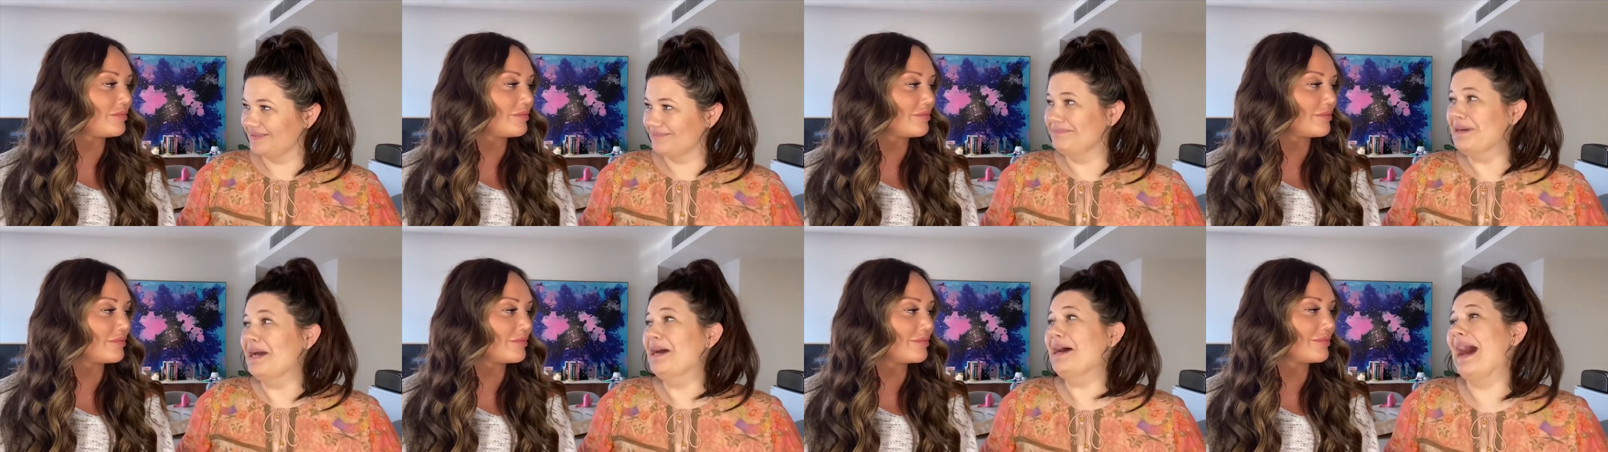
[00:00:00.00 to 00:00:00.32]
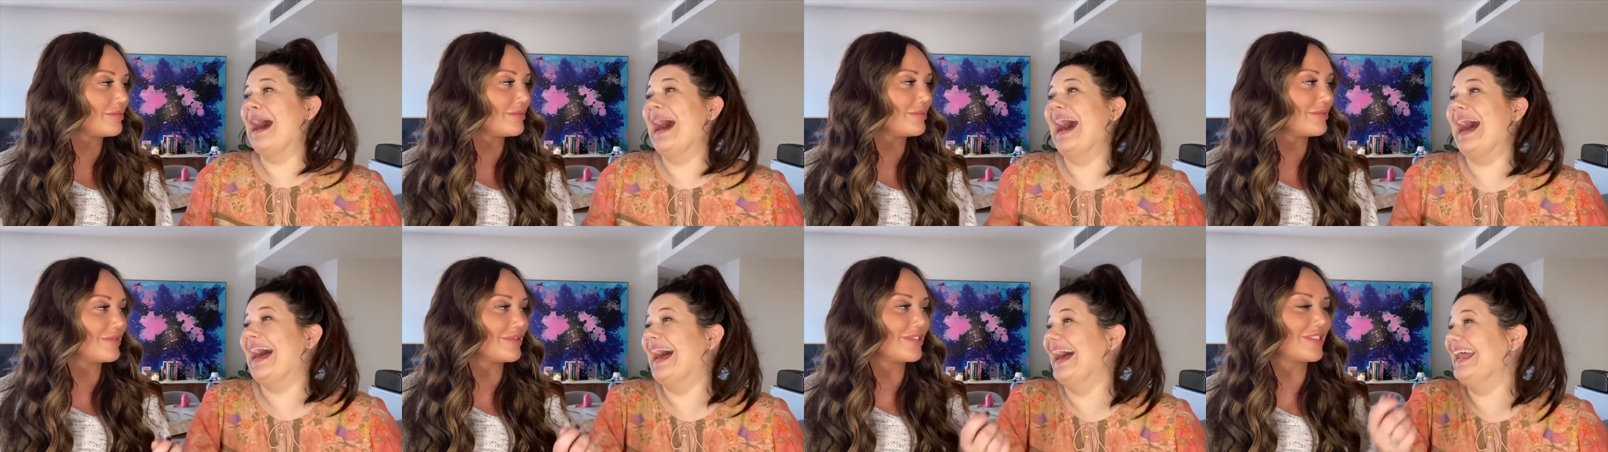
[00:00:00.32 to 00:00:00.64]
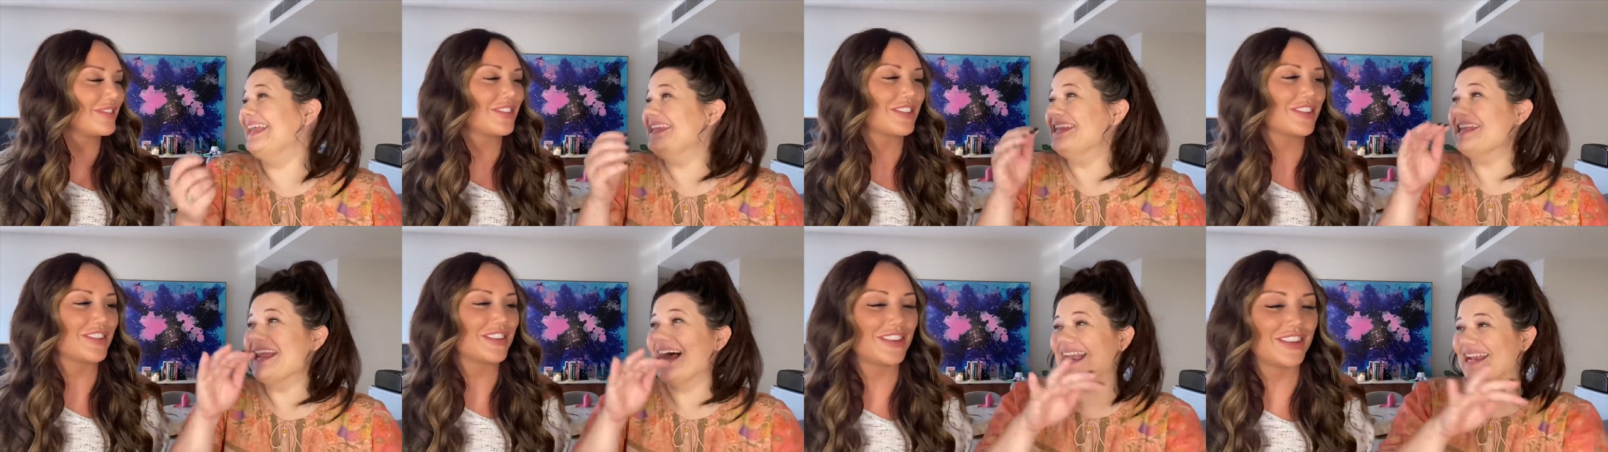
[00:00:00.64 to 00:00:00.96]
Speaker 1: None
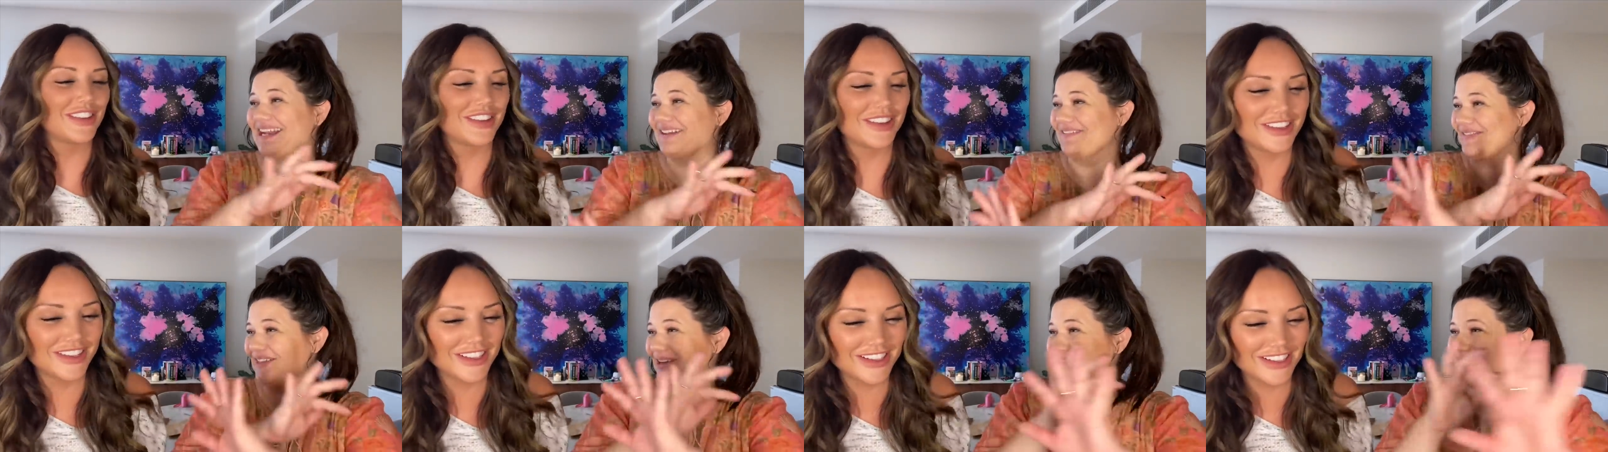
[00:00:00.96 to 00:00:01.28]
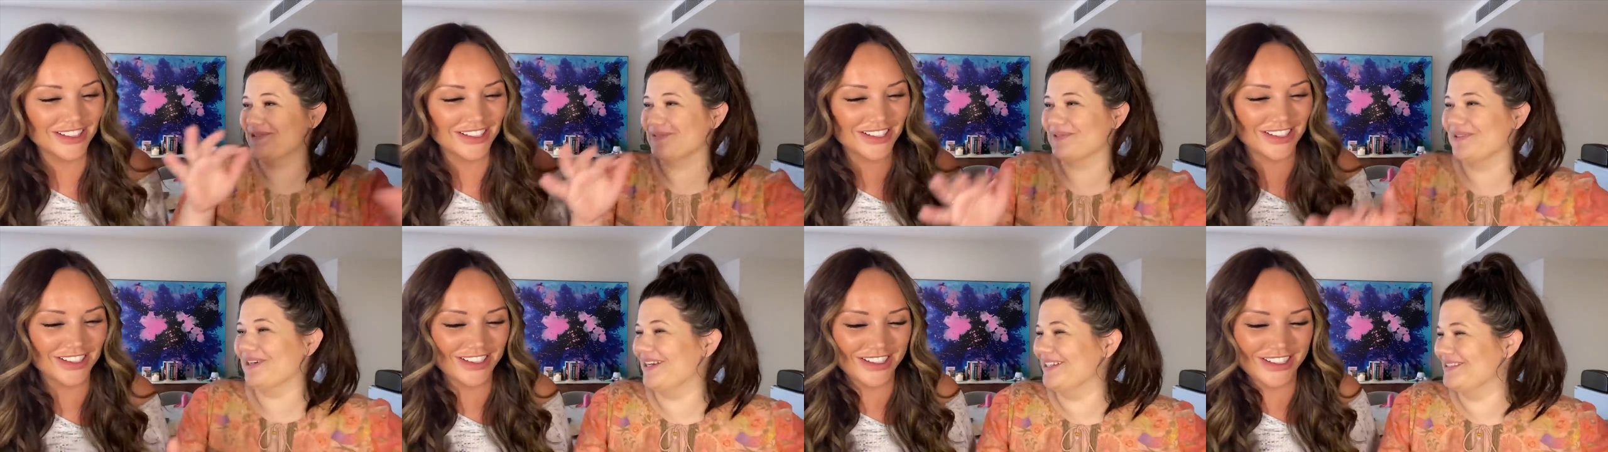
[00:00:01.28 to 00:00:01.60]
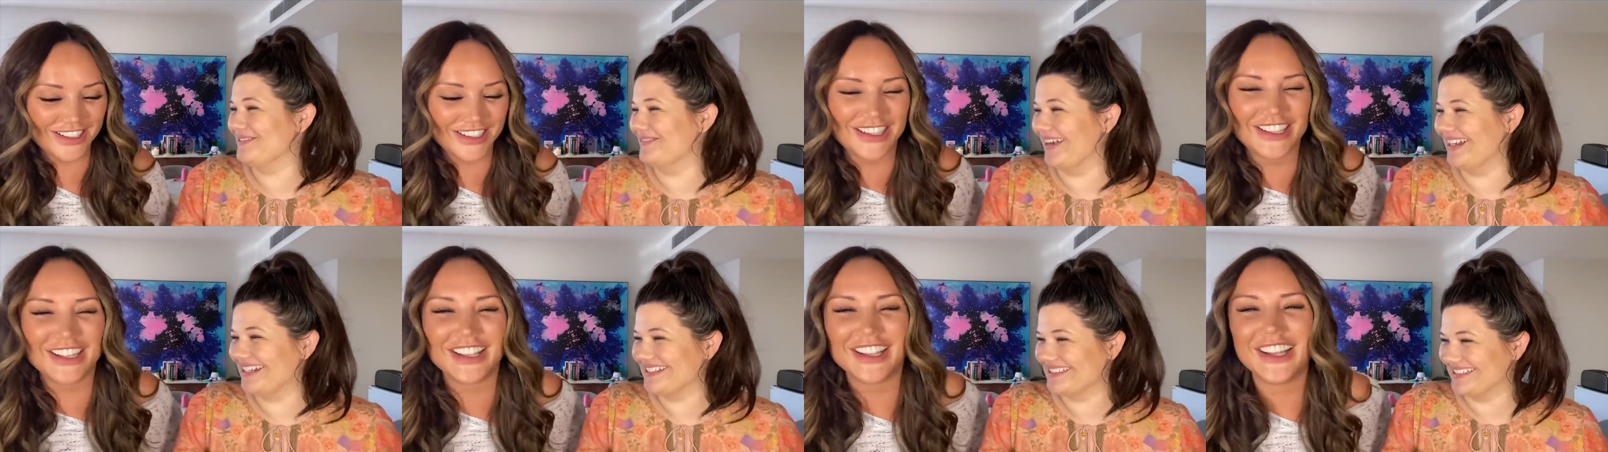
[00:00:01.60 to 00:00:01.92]
of those words
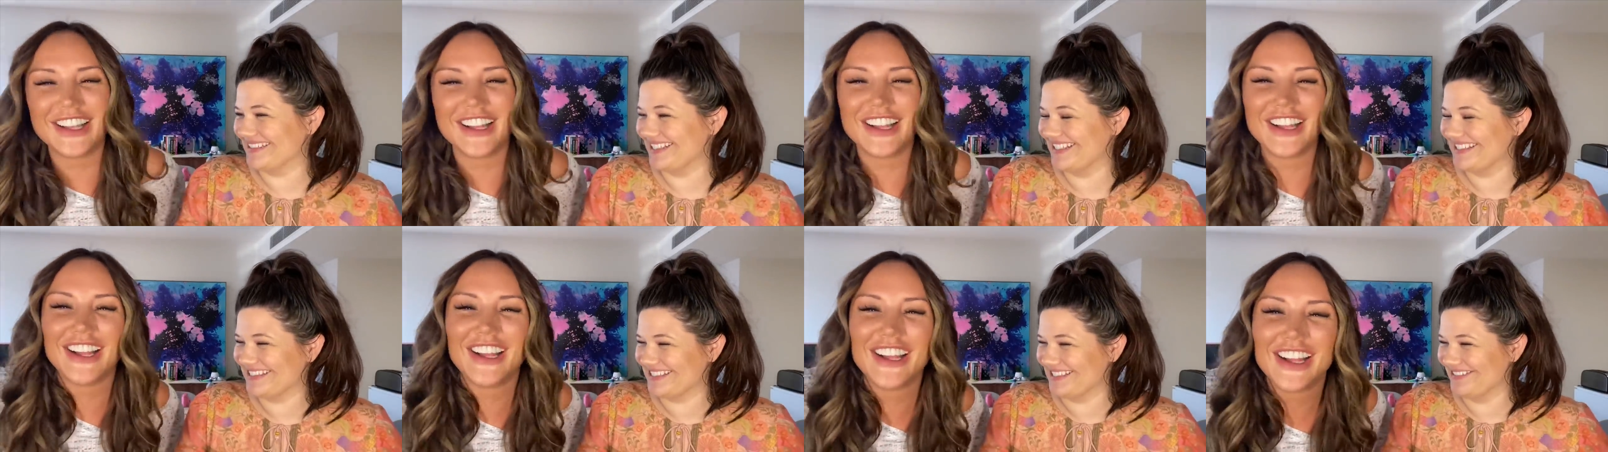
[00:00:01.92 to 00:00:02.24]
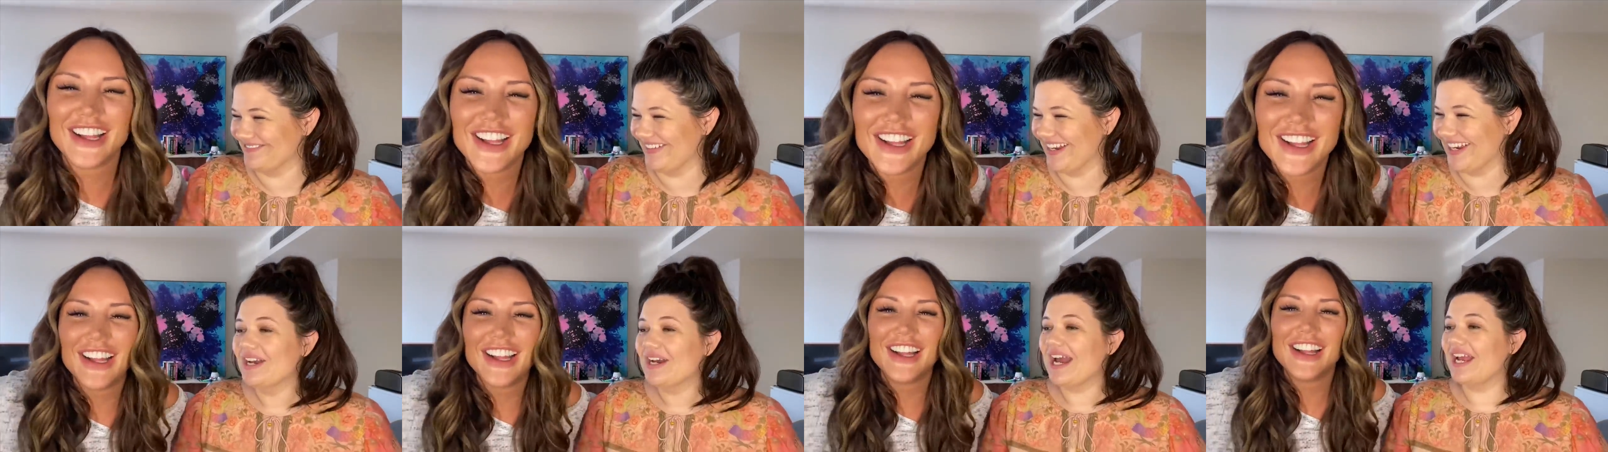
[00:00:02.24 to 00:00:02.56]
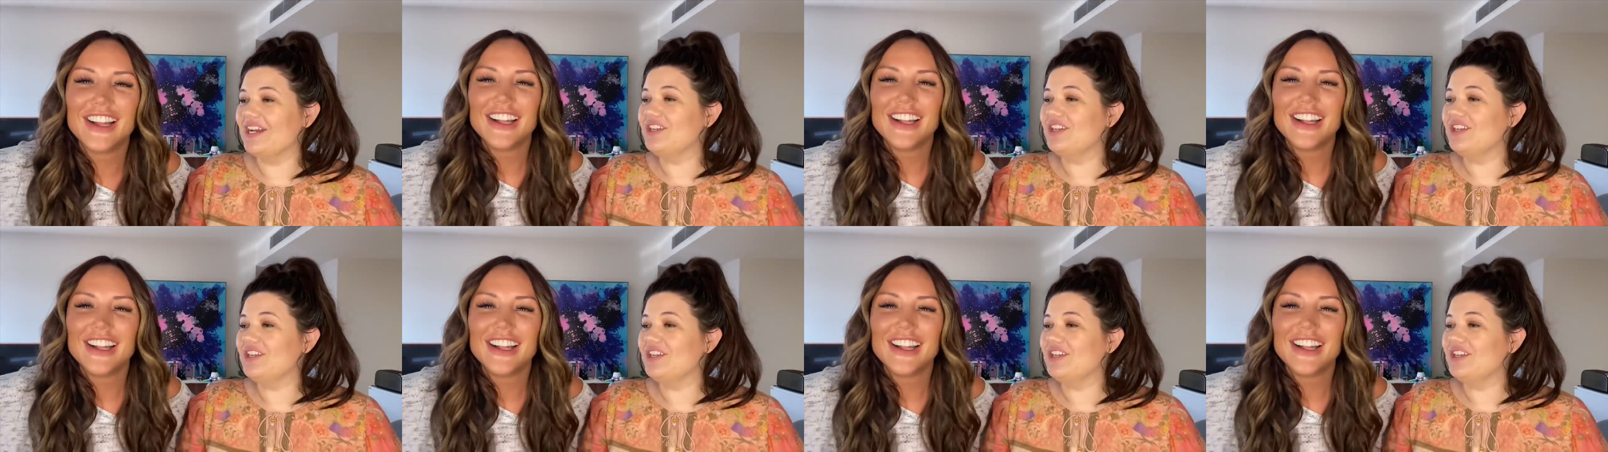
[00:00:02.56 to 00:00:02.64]
make sense to me. And